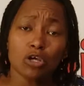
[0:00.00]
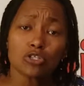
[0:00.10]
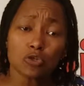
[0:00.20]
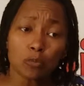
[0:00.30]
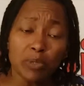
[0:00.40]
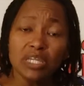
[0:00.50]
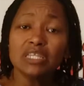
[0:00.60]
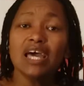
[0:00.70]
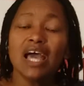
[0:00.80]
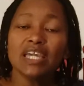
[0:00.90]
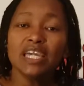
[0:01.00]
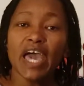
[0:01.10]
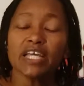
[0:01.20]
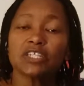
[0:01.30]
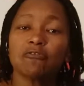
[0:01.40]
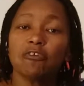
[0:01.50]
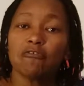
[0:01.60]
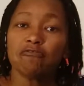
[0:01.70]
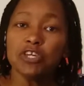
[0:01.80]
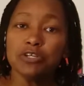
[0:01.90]
So meaning he had to
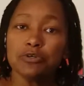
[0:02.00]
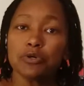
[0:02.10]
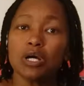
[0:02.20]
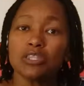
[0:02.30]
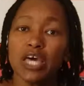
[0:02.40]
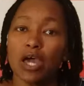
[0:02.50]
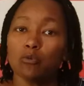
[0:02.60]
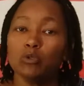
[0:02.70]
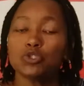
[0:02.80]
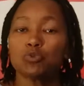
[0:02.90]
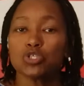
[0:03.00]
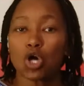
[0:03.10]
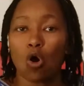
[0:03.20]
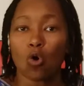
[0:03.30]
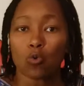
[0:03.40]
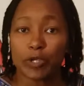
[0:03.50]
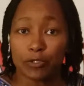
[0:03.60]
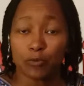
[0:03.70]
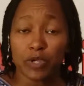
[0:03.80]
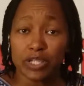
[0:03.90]
fulfill that which was
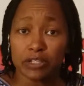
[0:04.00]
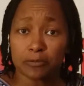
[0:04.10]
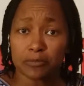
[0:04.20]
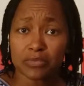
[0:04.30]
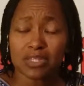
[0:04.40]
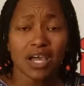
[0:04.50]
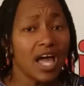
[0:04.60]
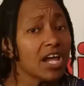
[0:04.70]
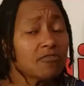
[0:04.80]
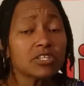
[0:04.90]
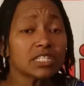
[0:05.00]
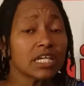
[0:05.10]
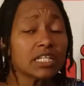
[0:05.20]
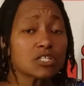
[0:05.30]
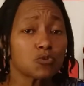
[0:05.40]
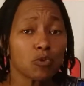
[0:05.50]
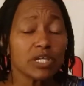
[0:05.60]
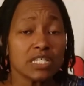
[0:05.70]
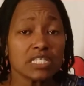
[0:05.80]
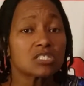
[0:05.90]
already written. Everything that's
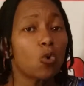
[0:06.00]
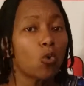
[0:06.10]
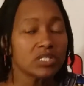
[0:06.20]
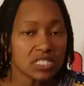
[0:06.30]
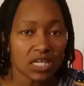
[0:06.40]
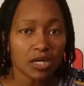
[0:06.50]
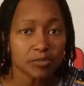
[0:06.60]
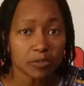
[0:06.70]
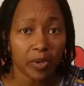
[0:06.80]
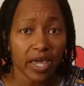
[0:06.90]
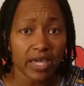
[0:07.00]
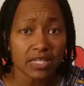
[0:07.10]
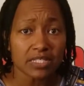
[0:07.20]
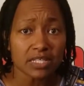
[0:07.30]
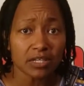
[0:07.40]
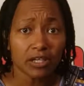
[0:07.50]
written is going to come to pass.